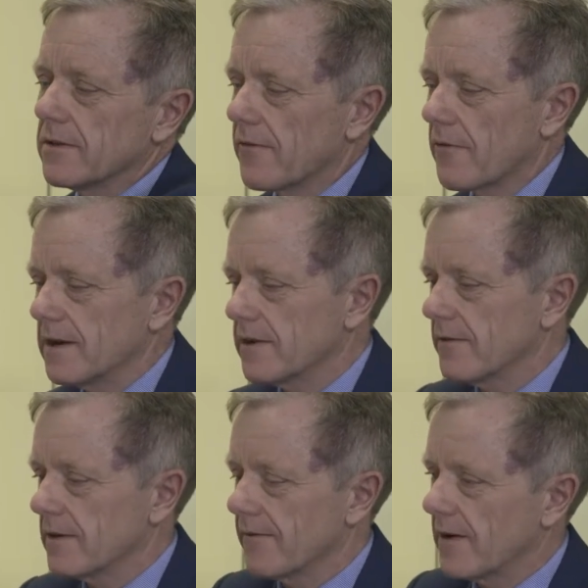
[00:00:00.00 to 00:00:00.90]
on the front of
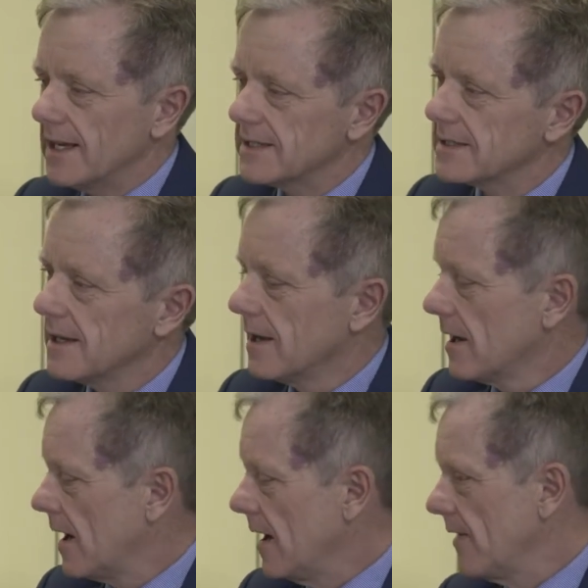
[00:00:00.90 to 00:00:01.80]
the device
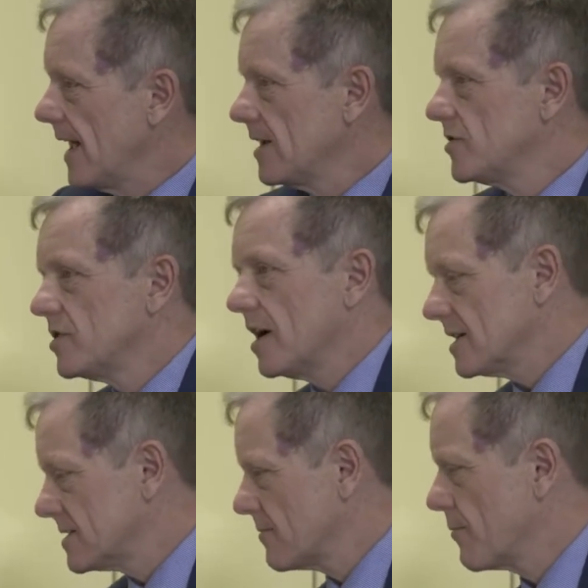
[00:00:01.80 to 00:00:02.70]
and then
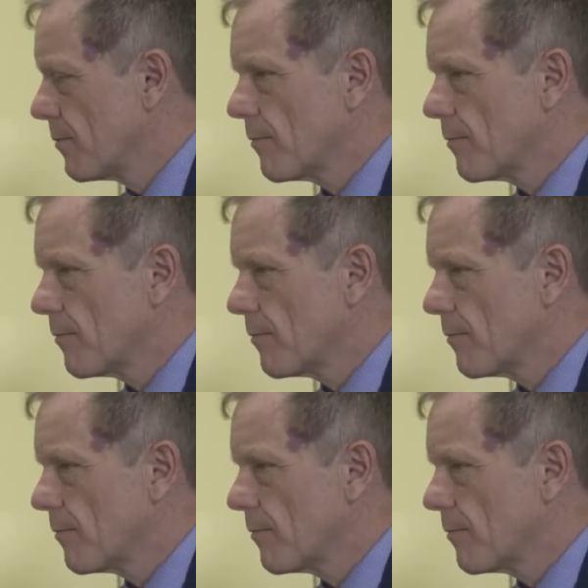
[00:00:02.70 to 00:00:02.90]
just